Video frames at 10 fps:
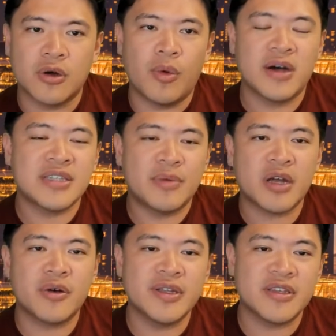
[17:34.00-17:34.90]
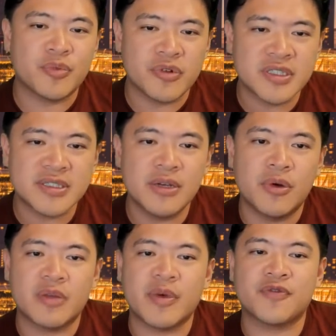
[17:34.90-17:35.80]
whilst I'm not going there personally,
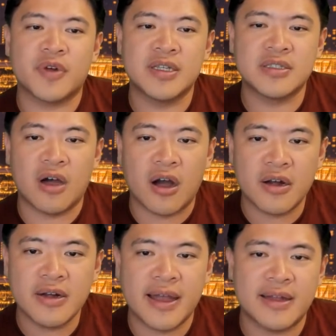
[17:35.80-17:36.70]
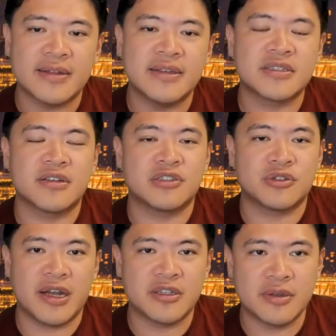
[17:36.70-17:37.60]
one of my friends are, and he's going
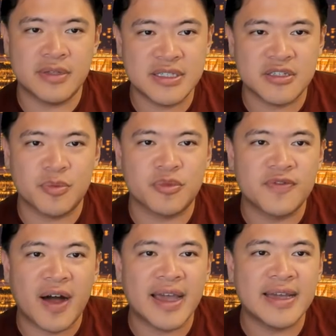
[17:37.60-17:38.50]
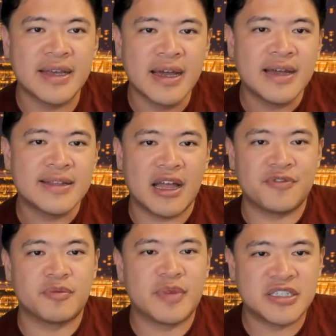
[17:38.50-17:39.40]
to provide that
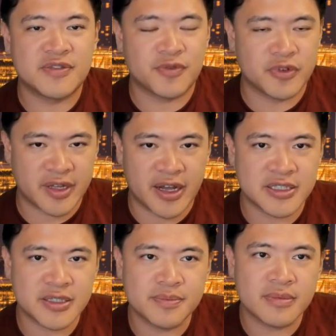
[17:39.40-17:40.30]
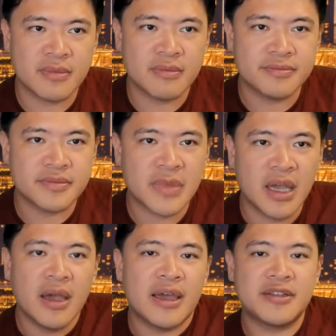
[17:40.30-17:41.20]
information for you guys.
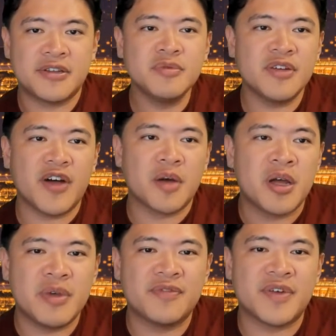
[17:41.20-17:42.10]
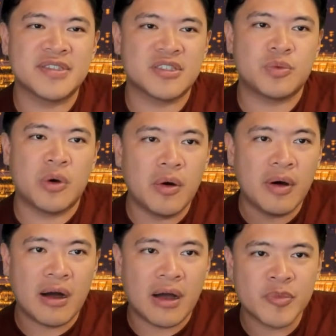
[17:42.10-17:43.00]
In terms of upcoming events as
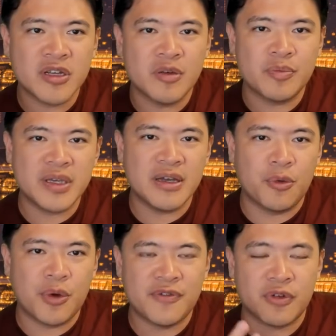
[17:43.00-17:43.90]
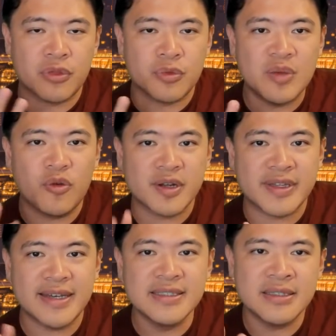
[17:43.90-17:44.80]
well, I'm going to be away for 3 more
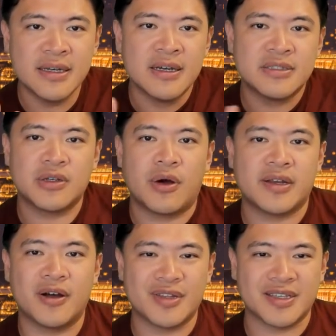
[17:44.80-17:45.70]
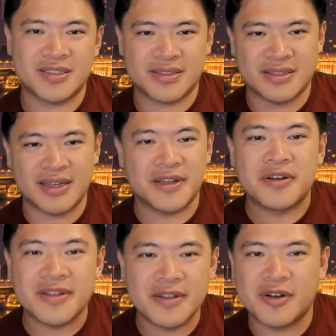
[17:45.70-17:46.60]
days. So I know that's
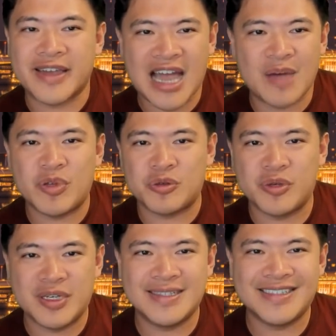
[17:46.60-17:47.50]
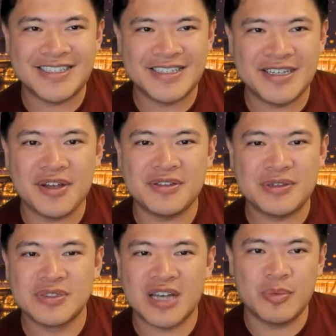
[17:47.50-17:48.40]
another little gap between the
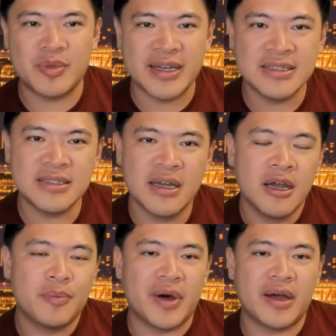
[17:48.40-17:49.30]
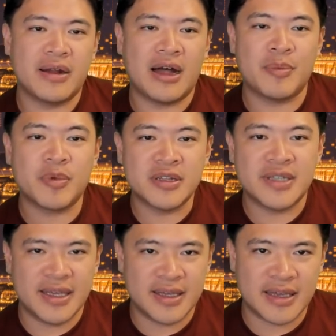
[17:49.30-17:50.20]
news updates, but I'm going to
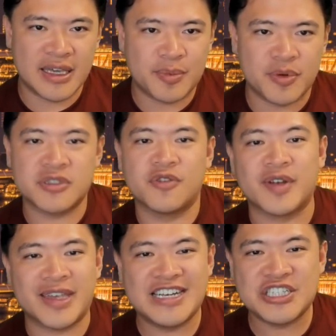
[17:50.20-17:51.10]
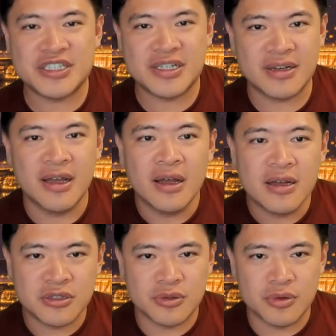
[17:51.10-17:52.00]
take a personal vacation
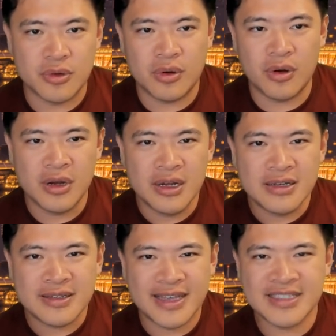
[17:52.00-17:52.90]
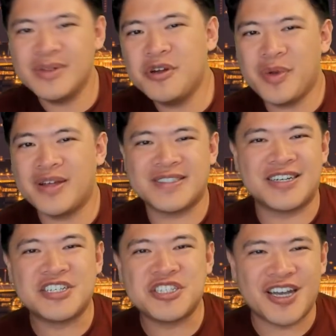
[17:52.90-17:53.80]
to get a little bit of
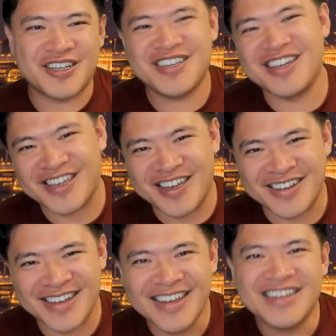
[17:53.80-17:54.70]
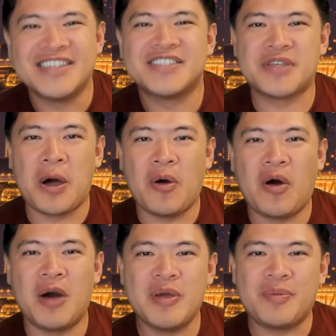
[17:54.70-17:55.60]
sunshine yet again. So
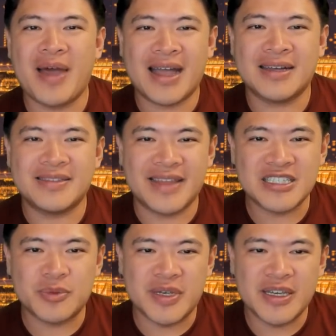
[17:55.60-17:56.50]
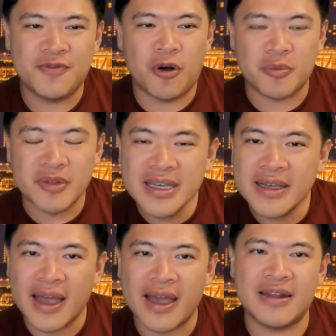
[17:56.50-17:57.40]
I'll be back next week formally,
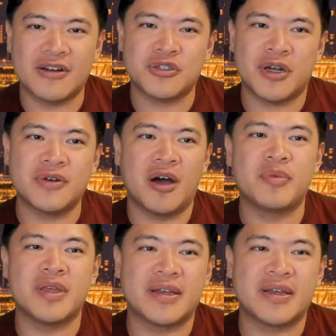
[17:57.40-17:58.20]
and I'll try to update you